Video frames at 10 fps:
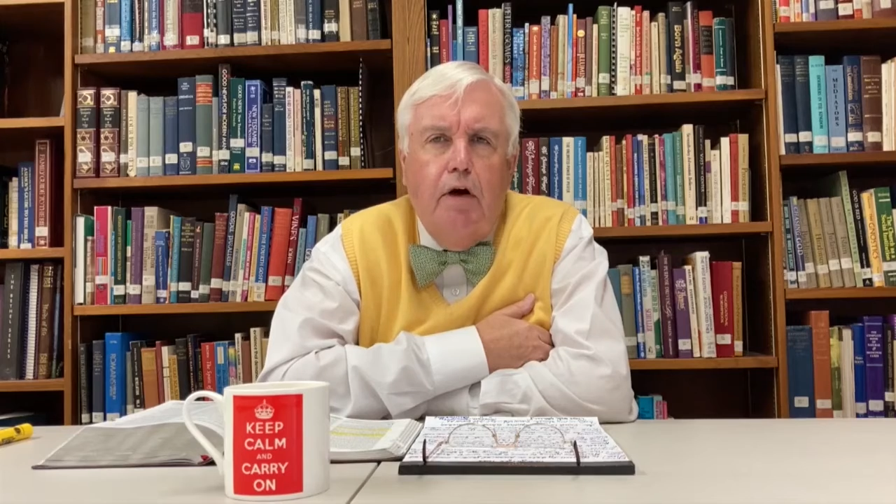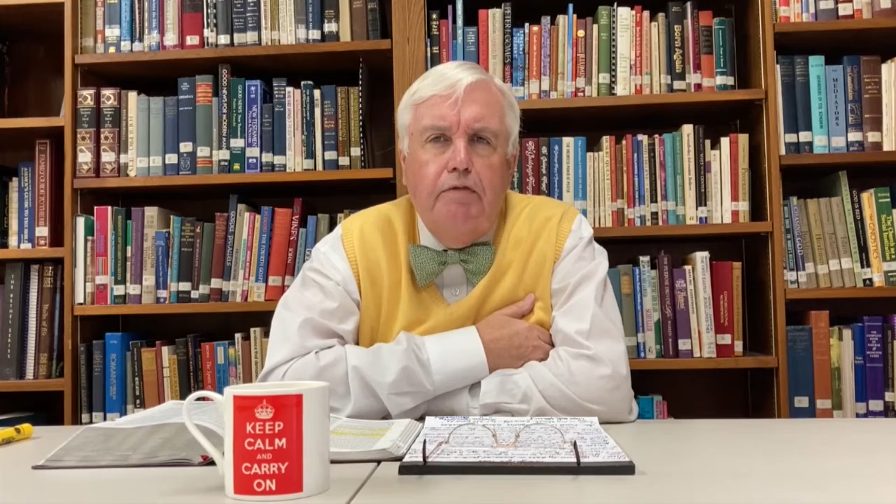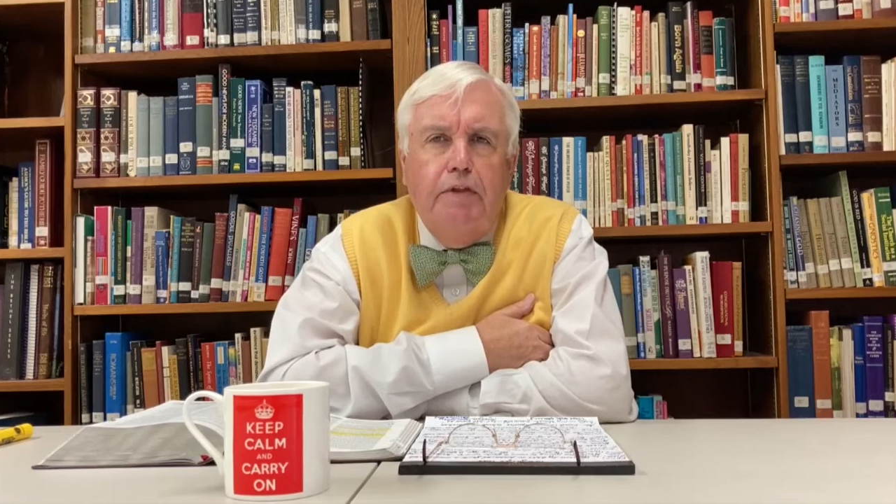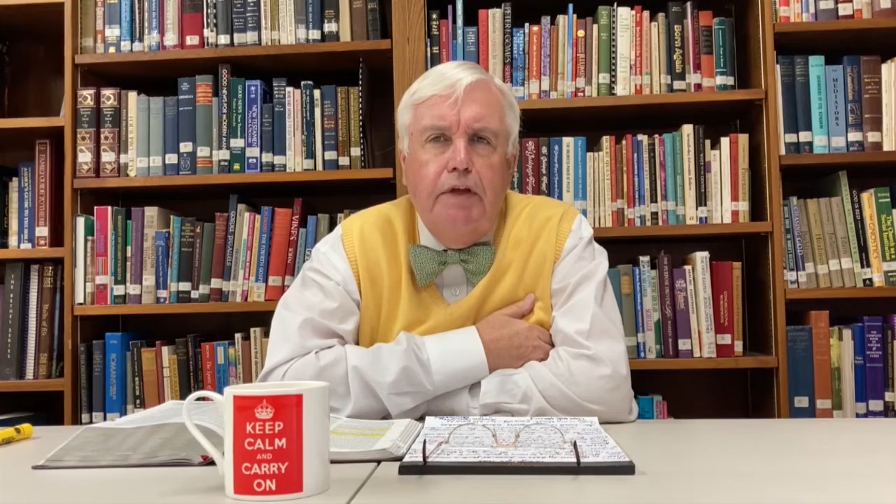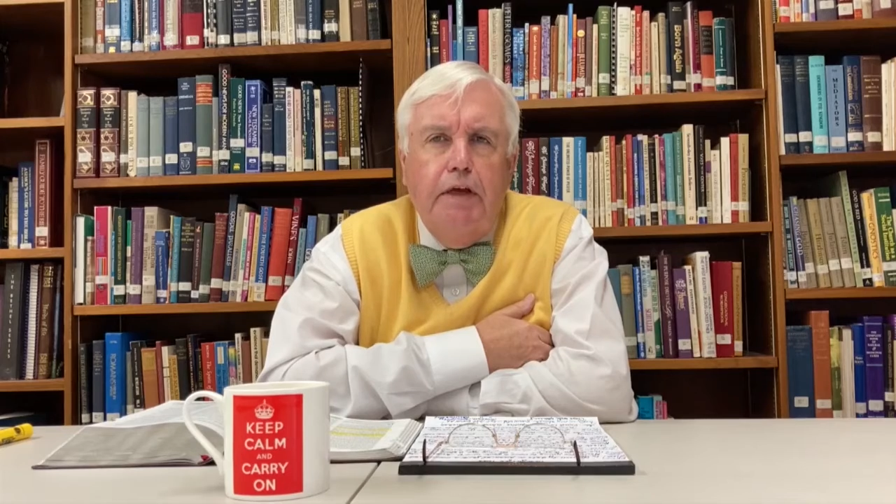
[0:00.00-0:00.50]

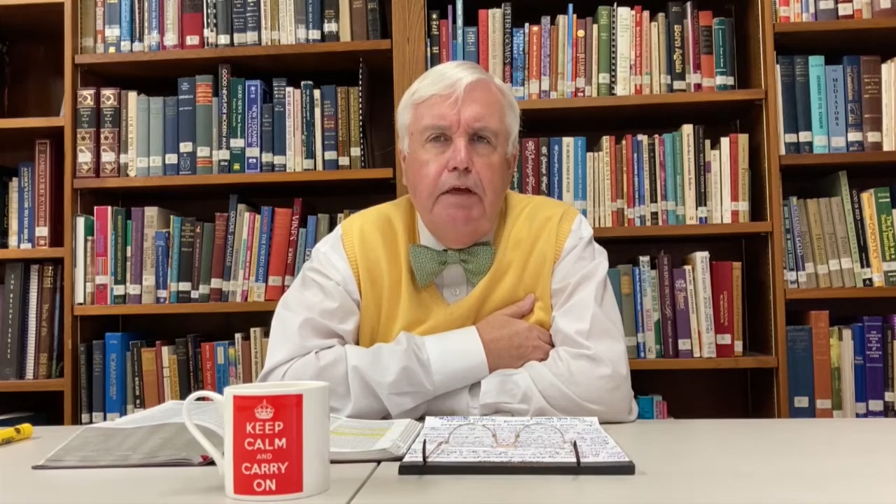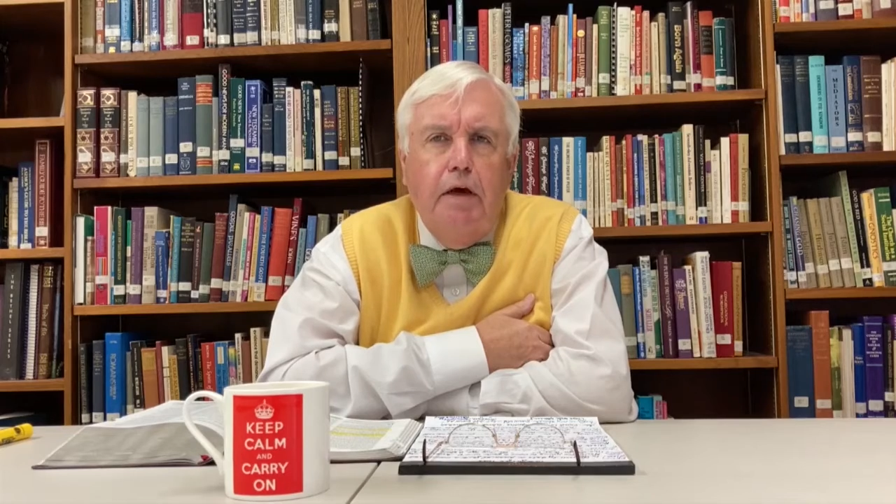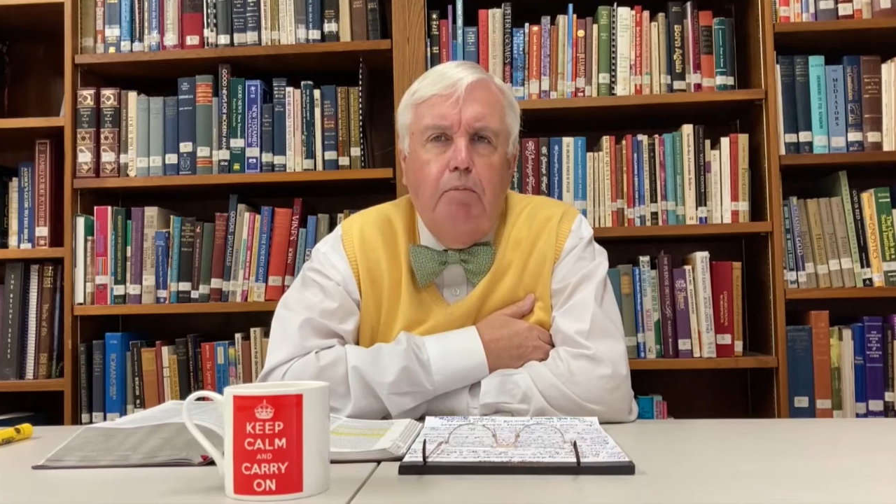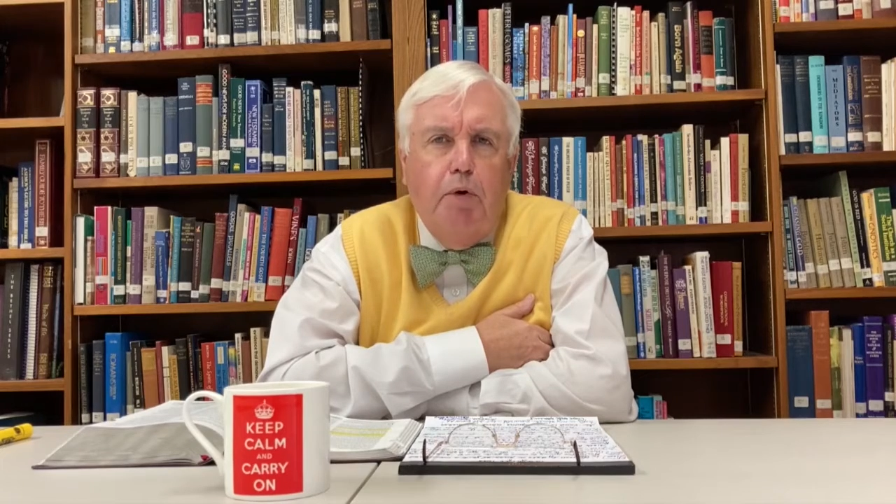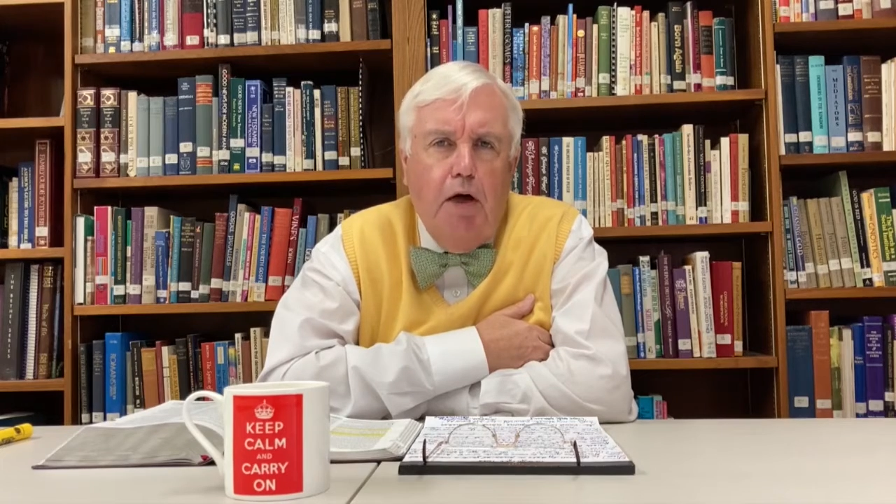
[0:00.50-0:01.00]
of the
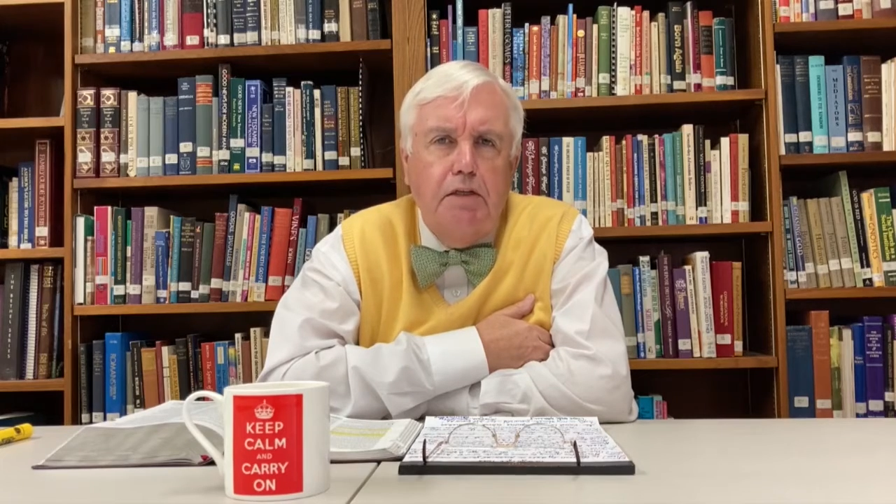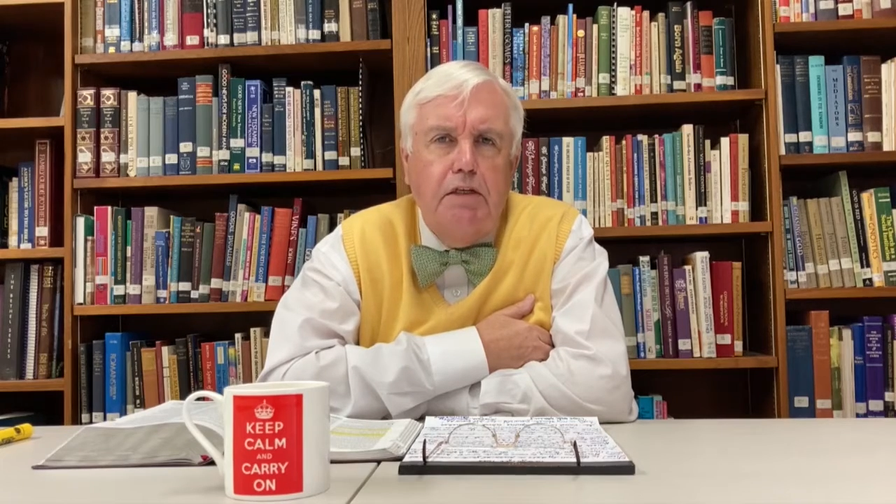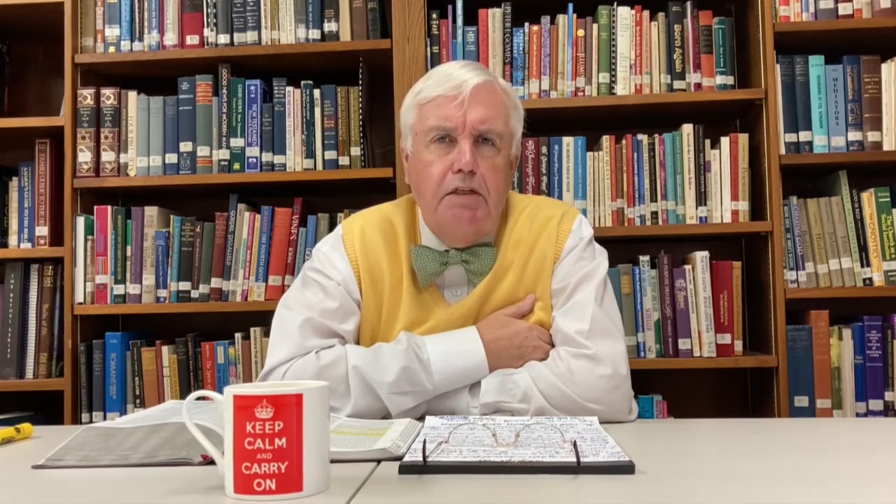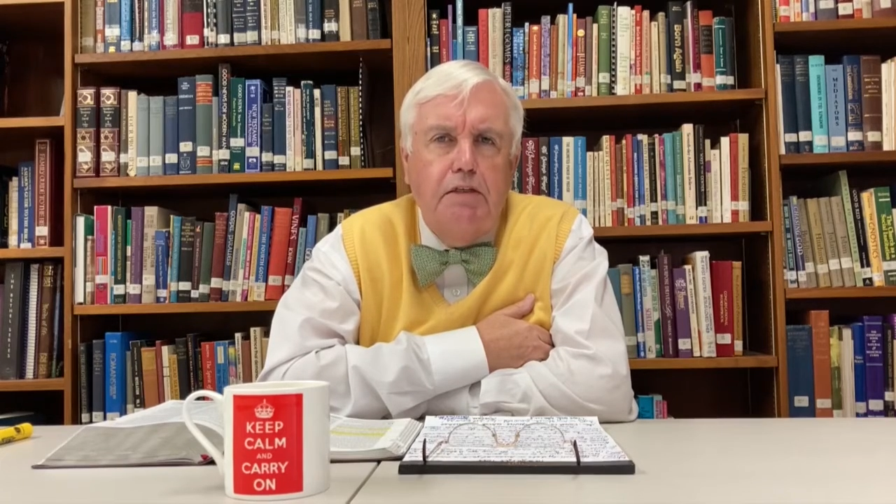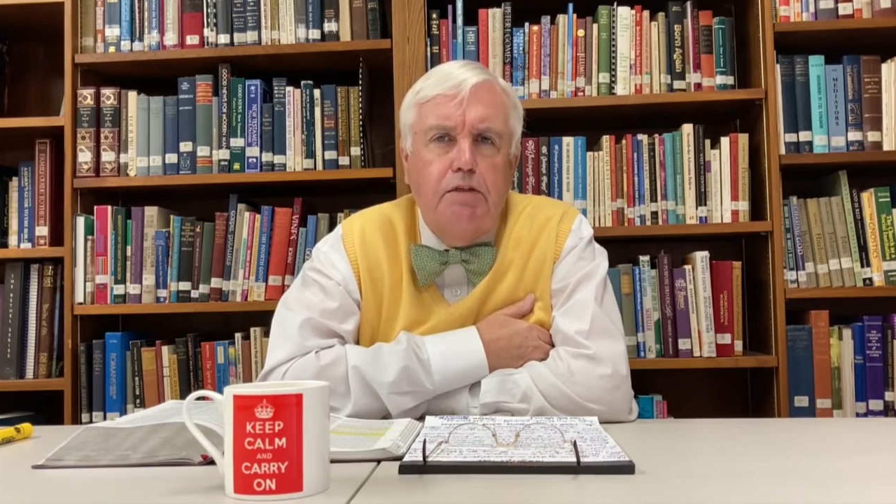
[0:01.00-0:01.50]

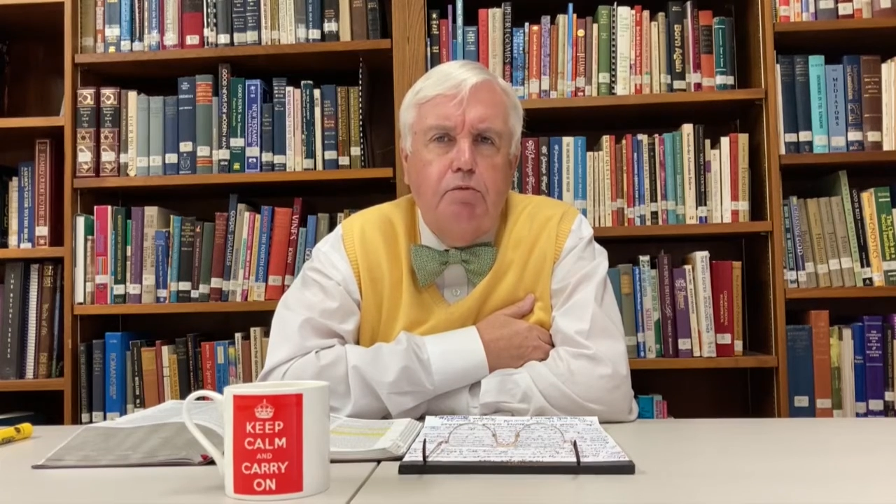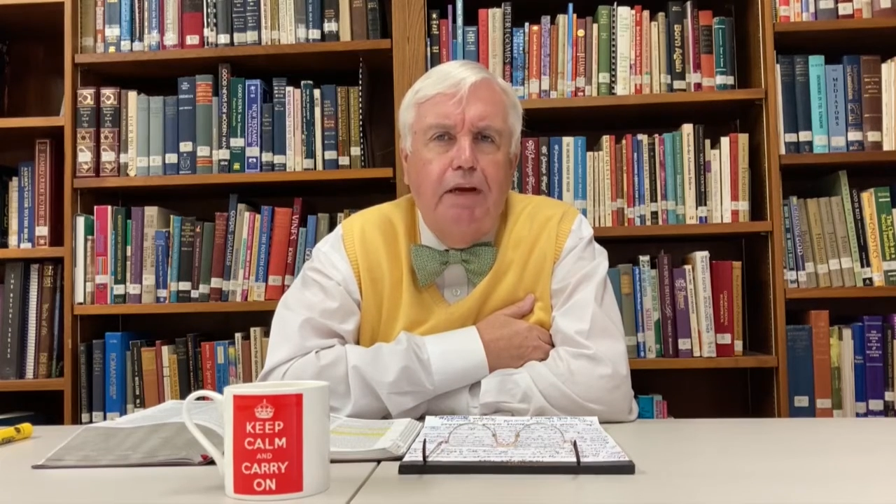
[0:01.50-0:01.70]
apostles